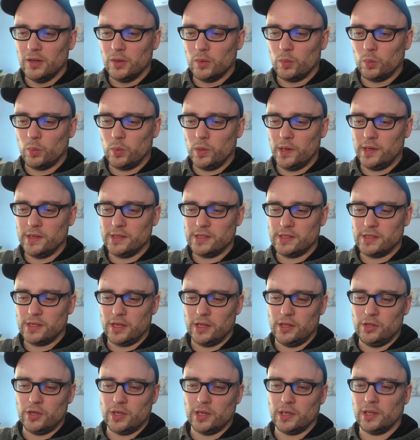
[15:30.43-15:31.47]
where it's
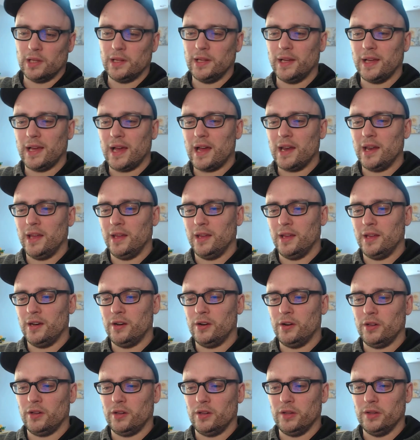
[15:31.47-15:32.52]
like you can click on it and
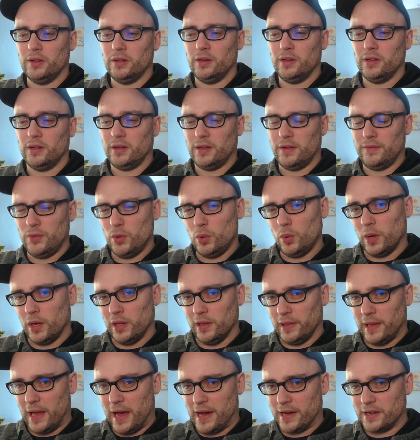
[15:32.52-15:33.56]
it'll give you a
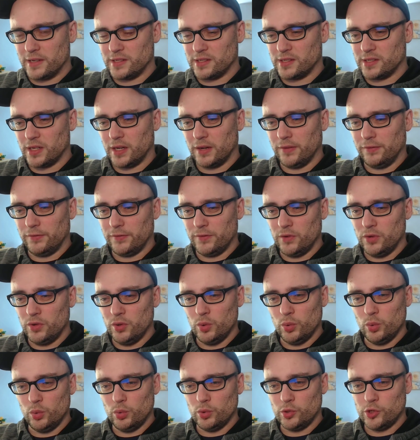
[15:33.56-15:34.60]
lot of stuff
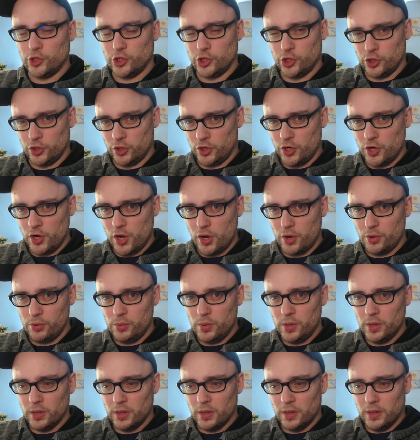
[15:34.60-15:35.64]
you should
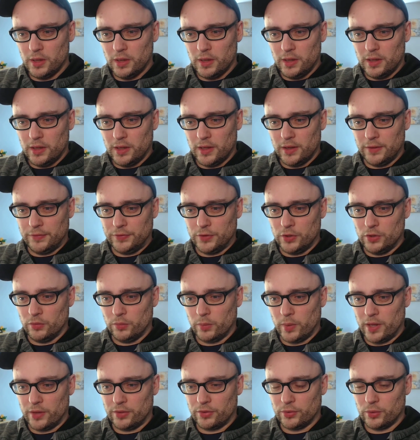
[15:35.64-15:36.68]
know if you
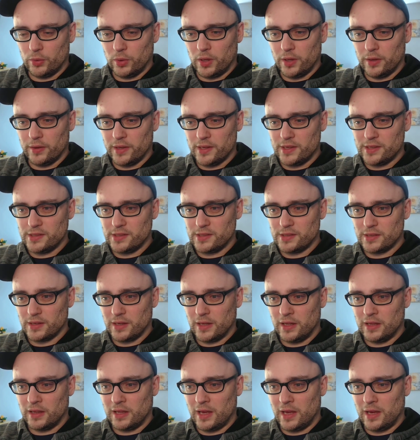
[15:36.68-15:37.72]
went through all this,
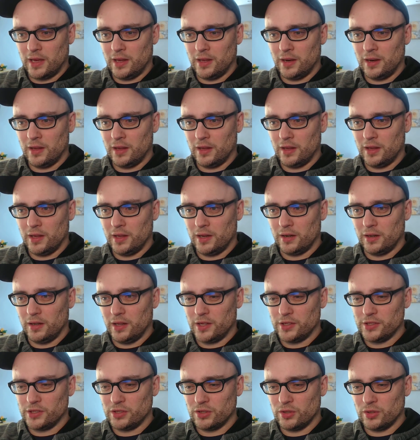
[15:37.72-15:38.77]
and then it'll
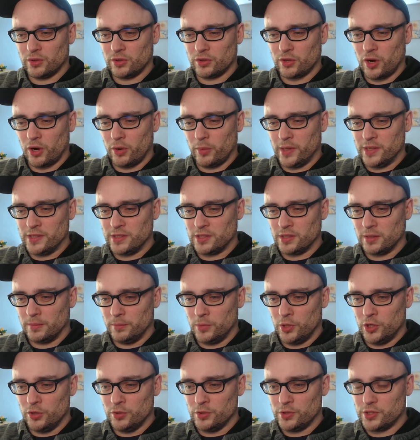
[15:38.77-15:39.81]
also throw in
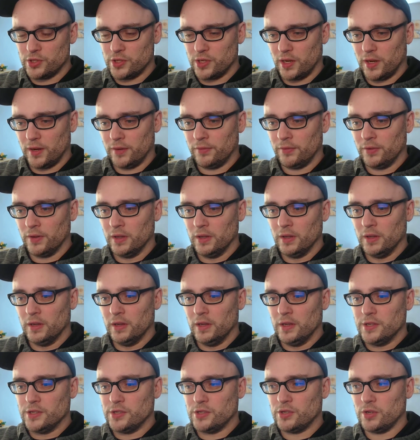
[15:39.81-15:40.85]
some new stuff.
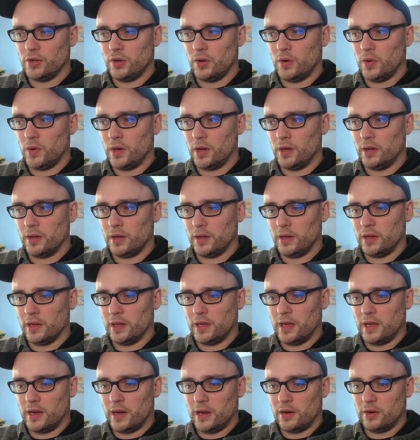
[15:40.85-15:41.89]
So
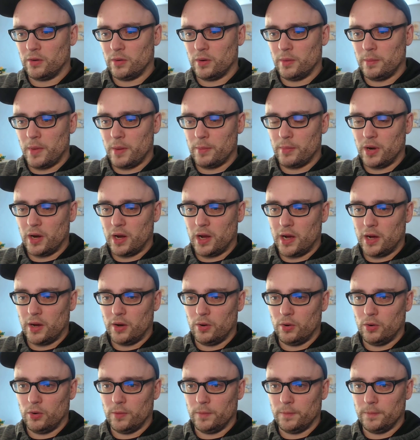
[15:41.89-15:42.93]
again, I don't remember
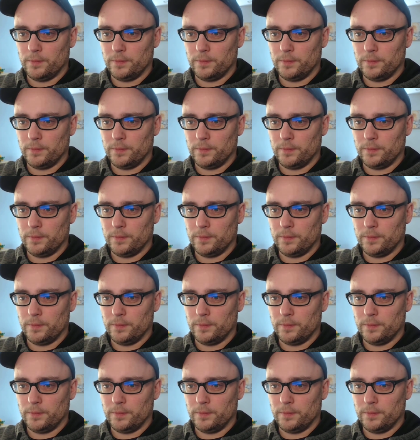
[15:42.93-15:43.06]
how